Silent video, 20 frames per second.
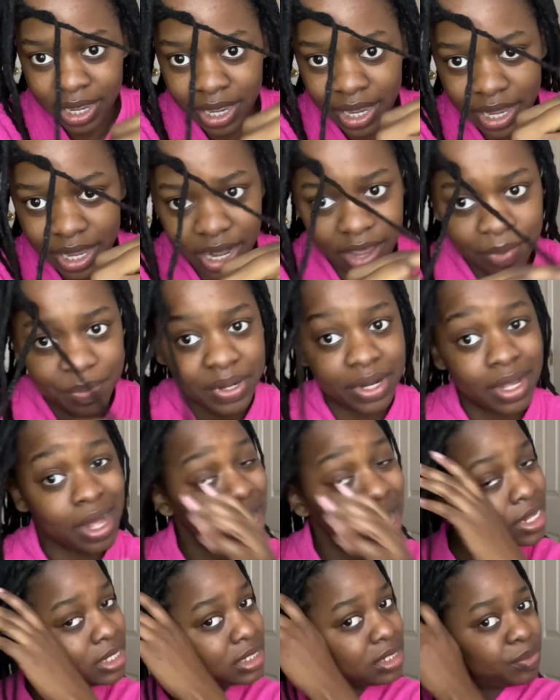And I've been
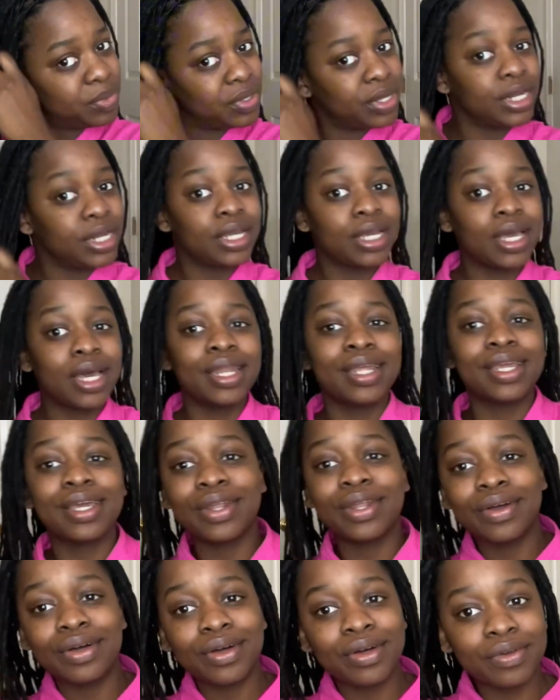contemplating cutting it
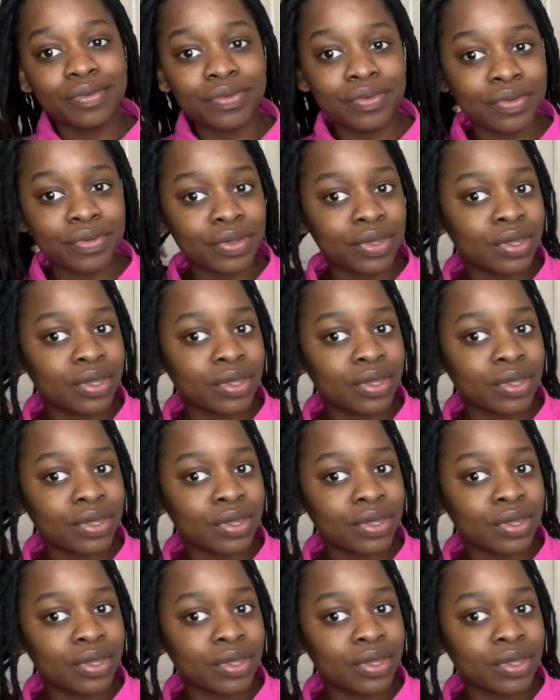off.